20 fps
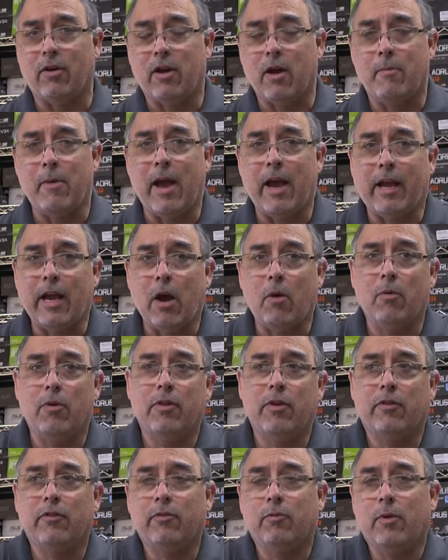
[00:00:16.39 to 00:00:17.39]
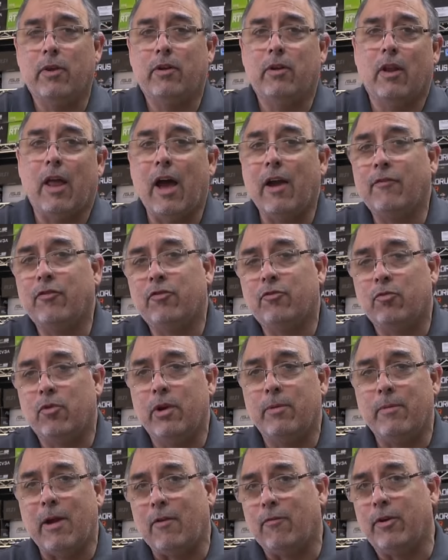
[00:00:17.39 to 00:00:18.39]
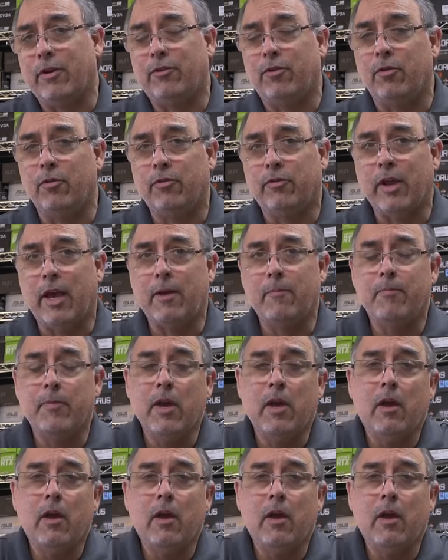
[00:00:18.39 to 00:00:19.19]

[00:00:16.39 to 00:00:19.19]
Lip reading: come hang out with us. We live stream every Tuesday.